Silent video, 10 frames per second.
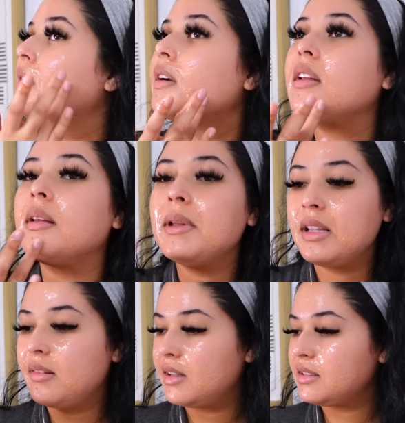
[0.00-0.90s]
Okay, let me
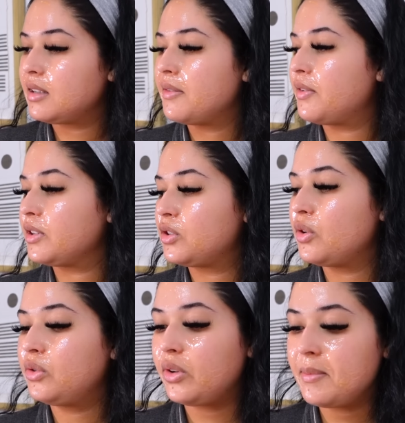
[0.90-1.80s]
leave this for
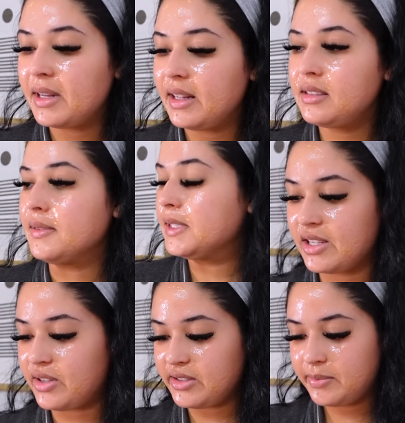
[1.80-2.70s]
two, three minutes. Okay,
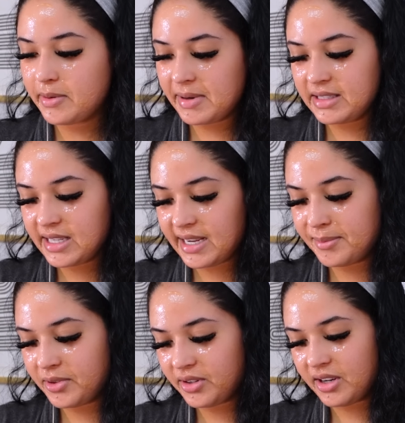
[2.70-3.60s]
so I just put my
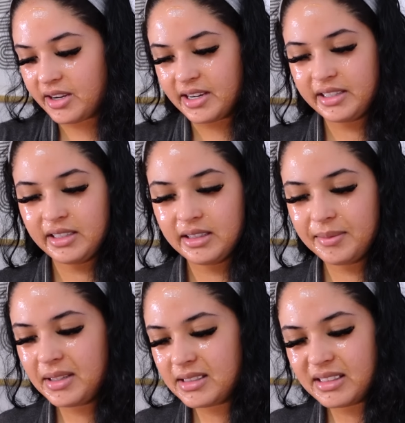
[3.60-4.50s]
timer on.
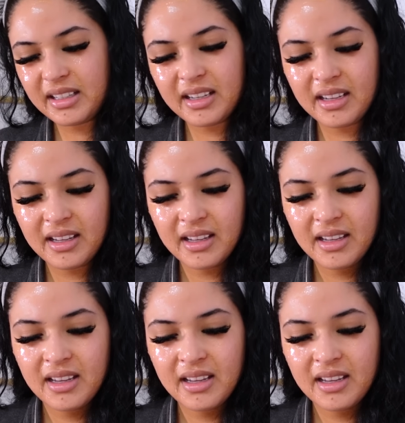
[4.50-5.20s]
Let me see.